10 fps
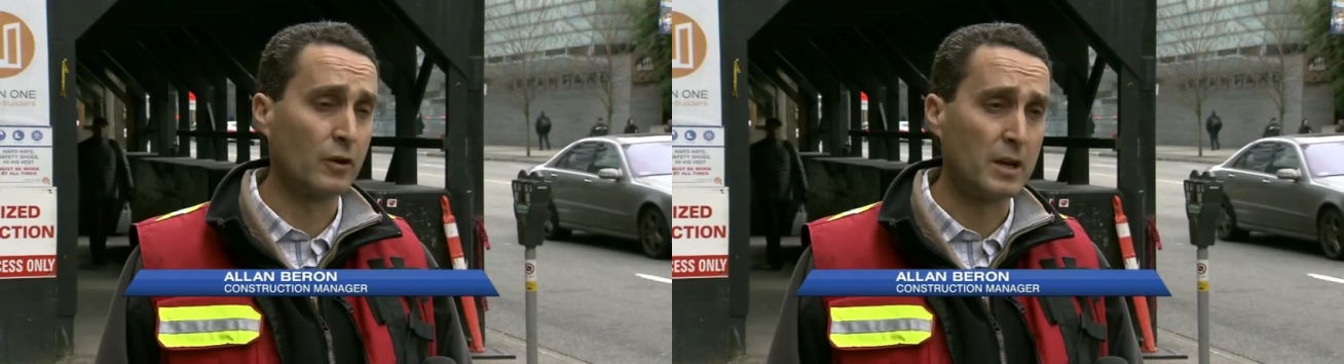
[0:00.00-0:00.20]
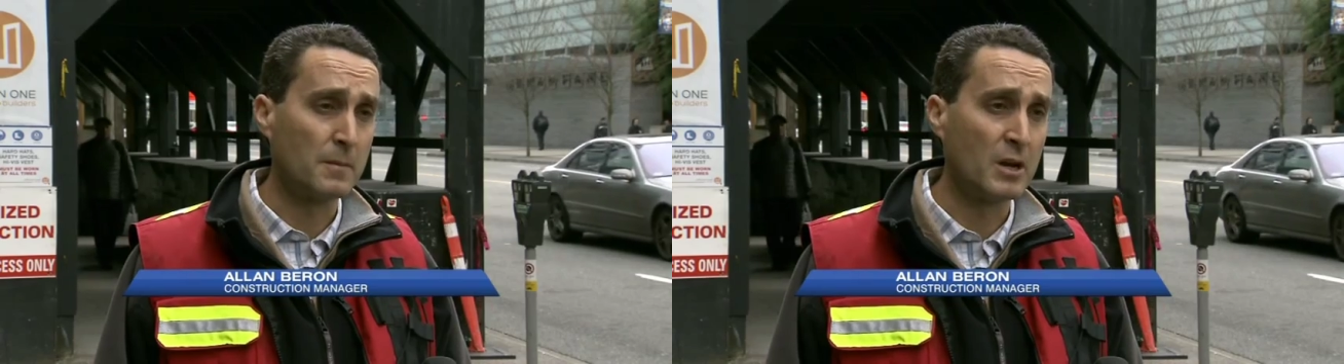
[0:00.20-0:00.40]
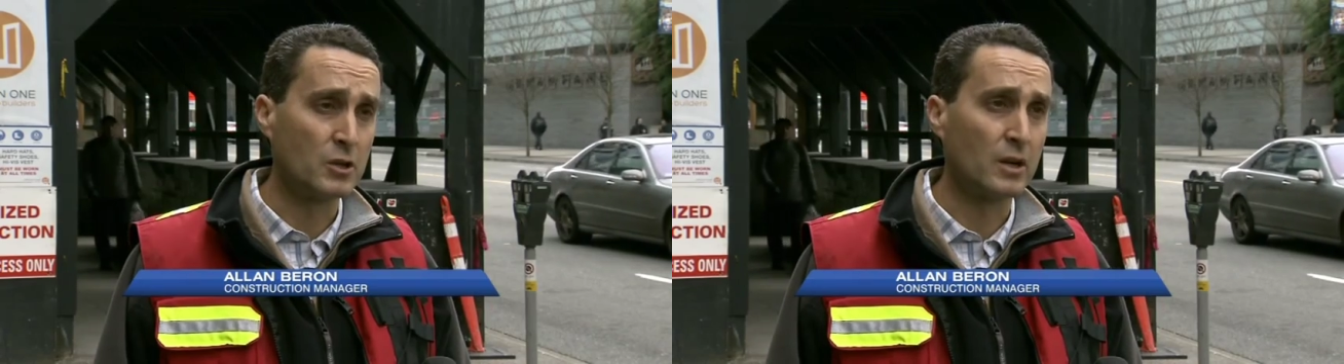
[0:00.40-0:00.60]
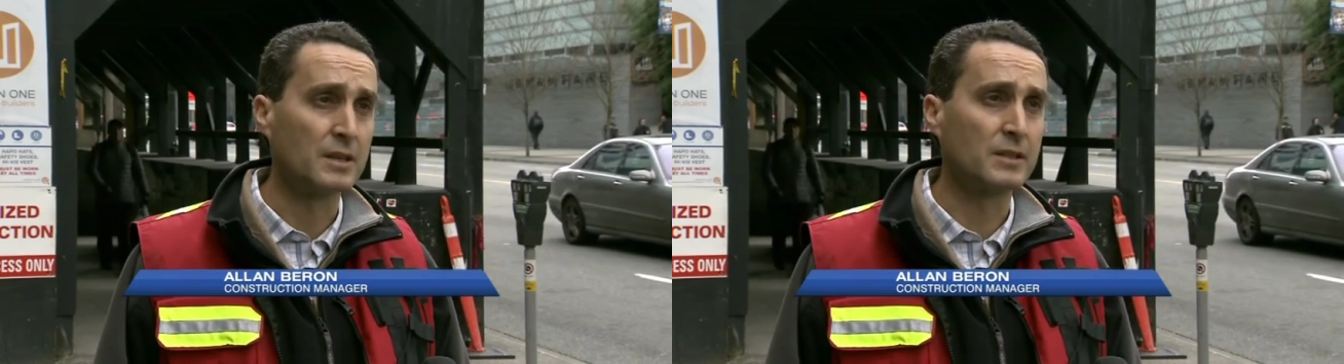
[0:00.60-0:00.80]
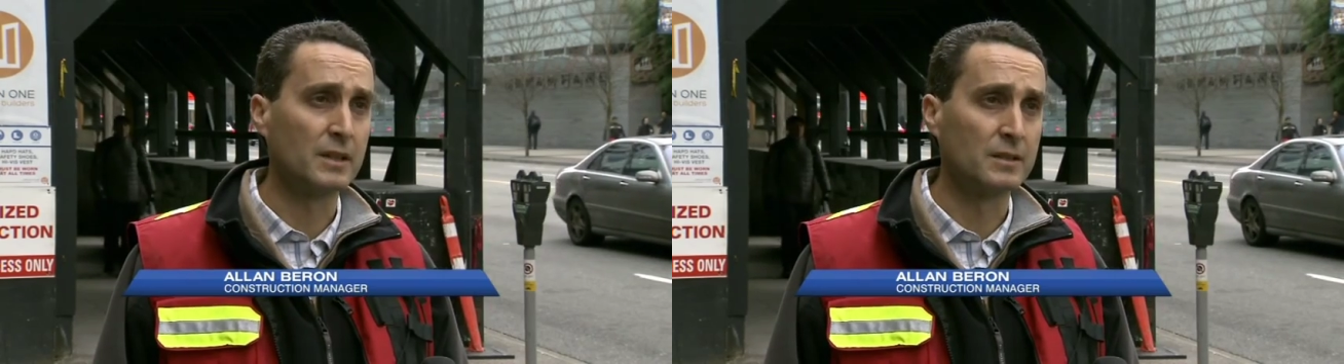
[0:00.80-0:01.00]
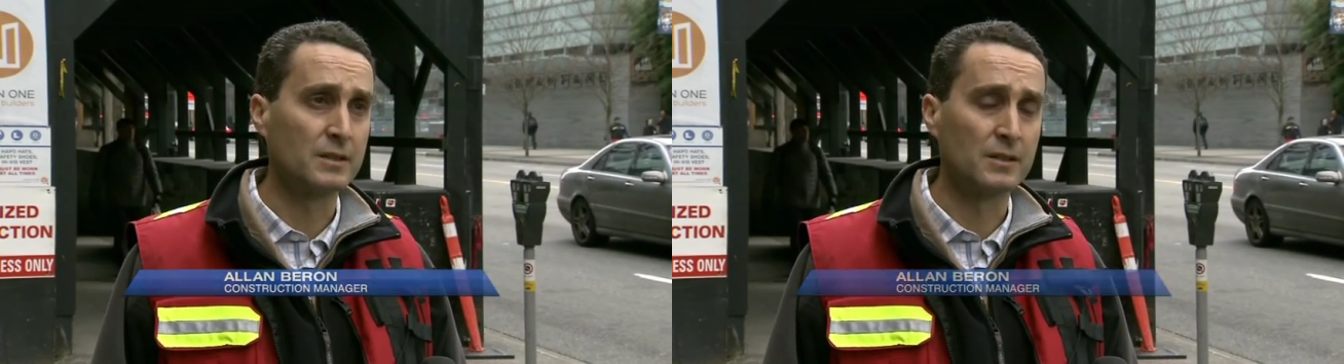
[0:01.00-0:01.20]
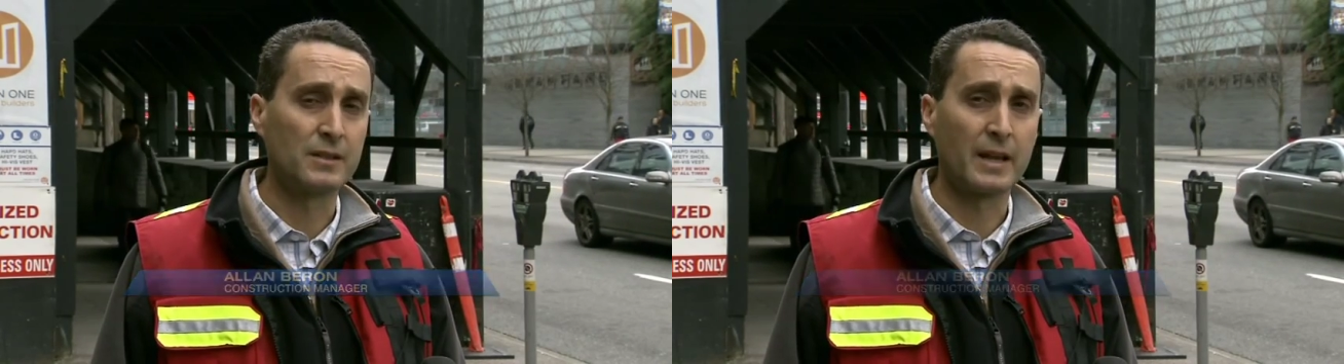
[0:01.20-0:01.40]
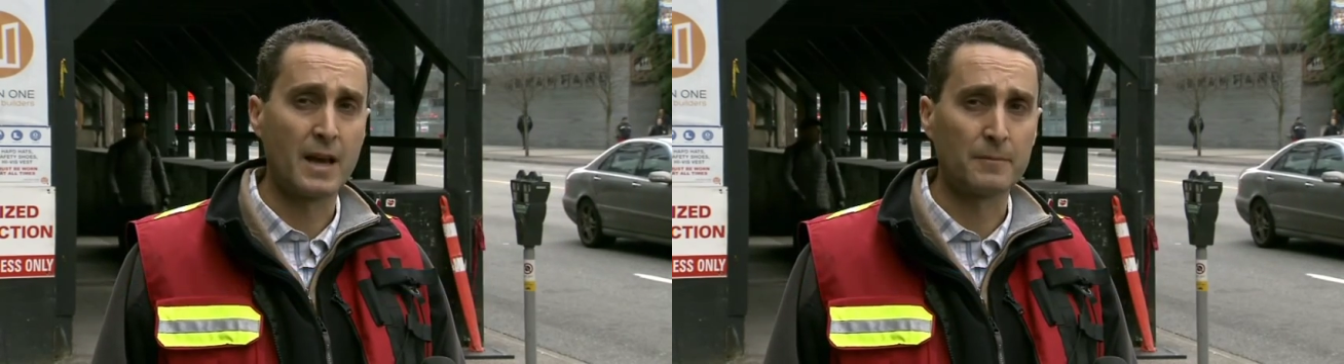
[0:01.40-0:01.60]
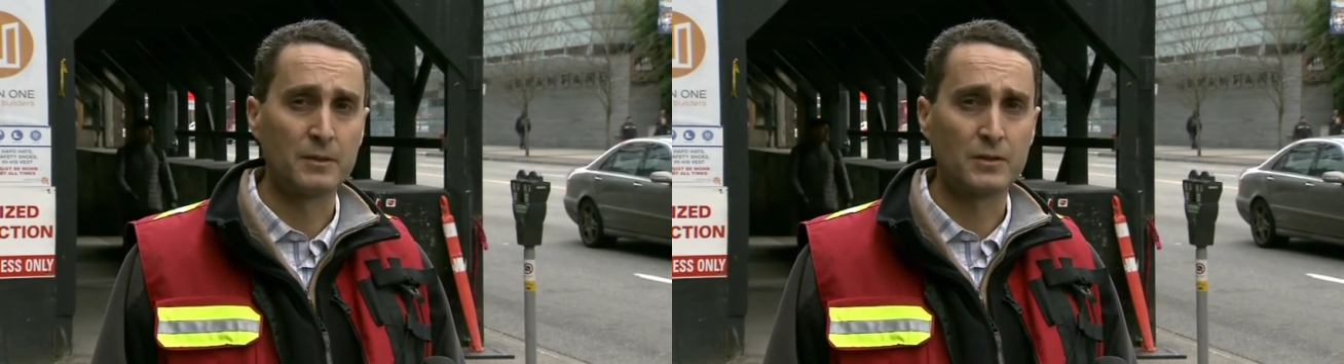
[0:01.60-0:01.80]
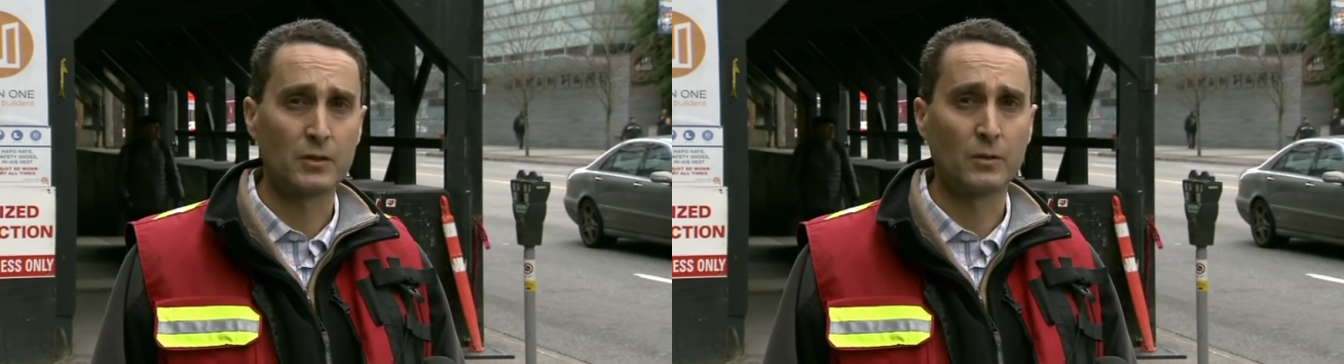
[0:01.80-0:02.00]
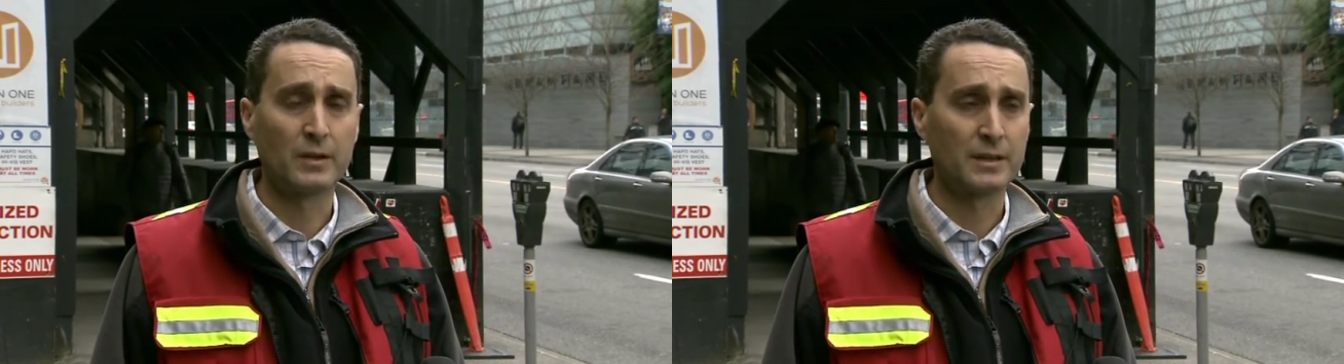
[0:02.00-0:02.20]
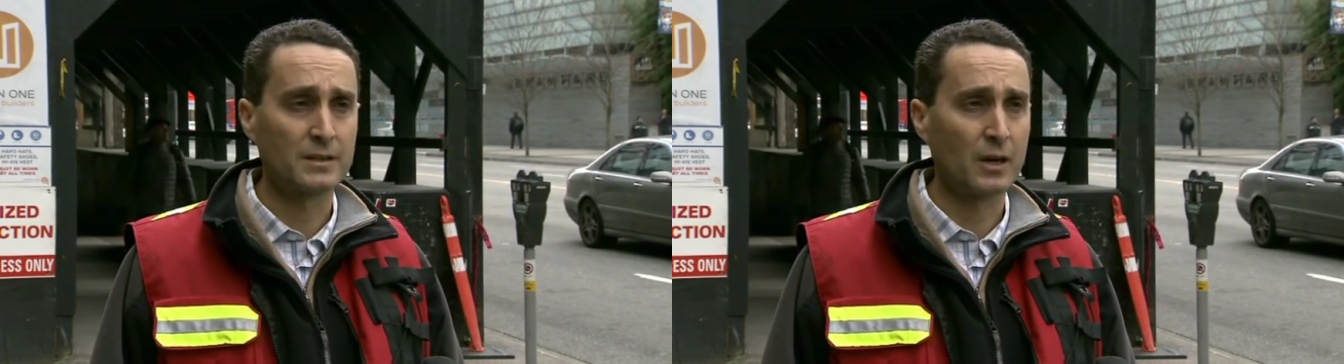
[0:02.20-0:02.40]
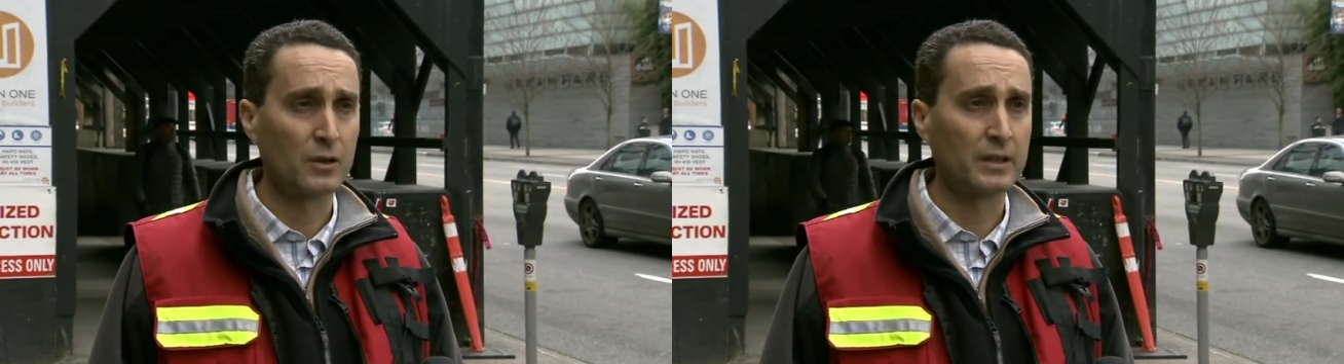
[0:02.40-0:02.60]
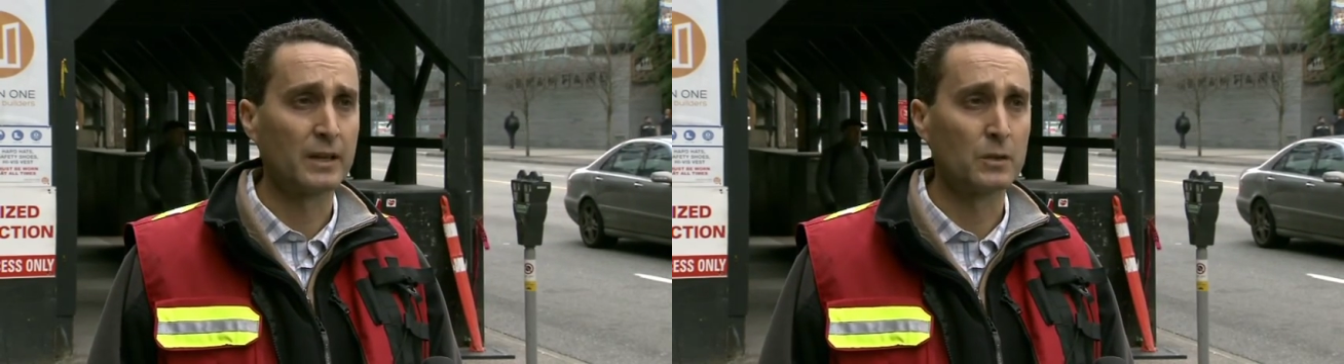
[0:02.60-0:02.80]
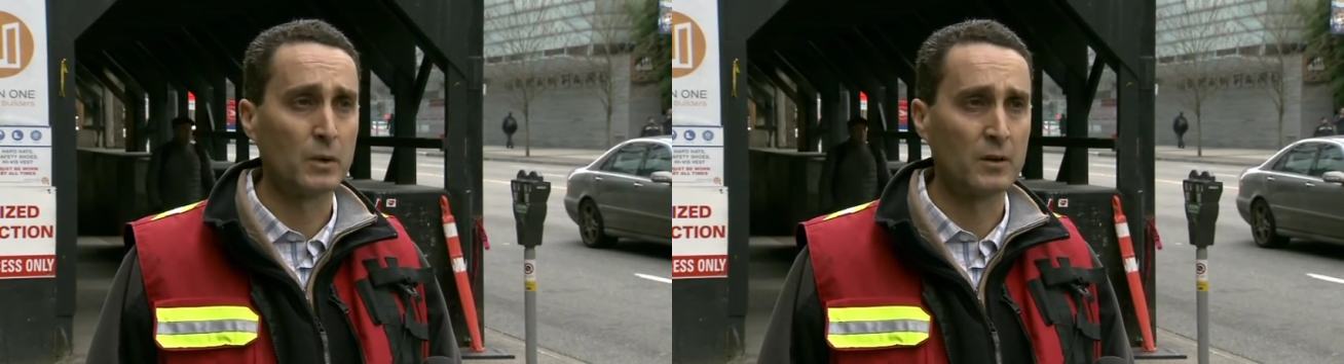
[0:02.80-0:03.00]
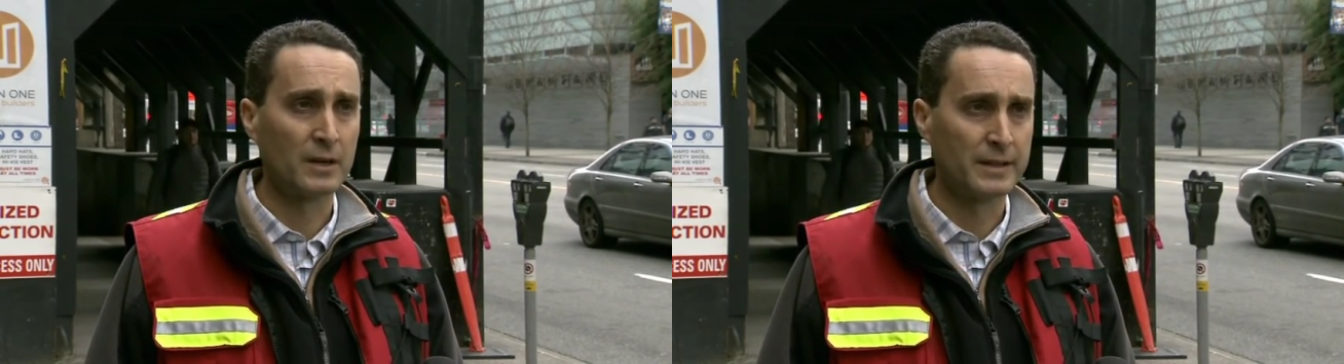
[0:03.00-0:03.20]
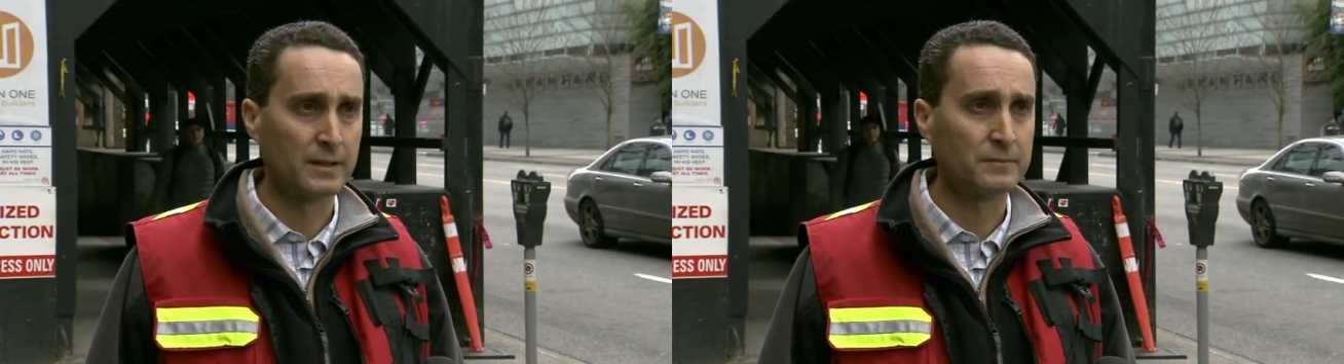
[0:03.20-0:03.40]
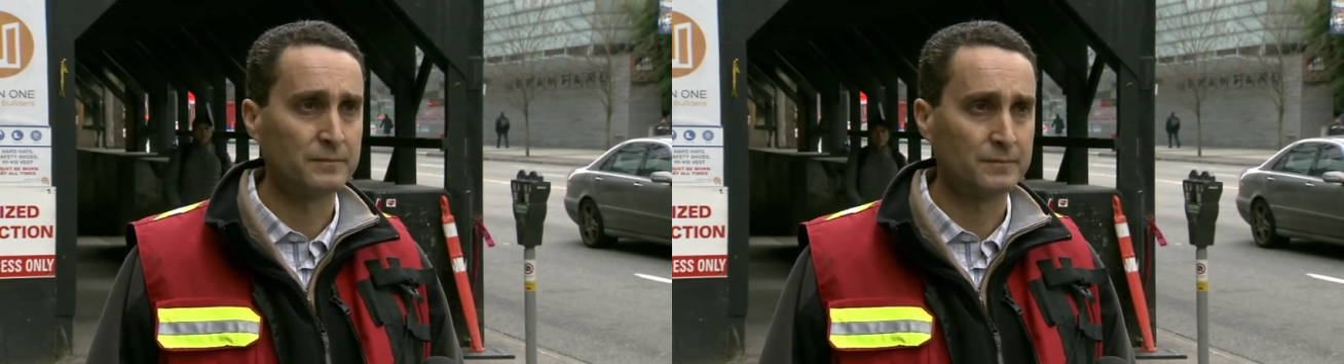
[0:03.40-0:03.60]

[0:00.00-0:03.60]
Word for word: for any major incidences that happen, so that's currently underway right now.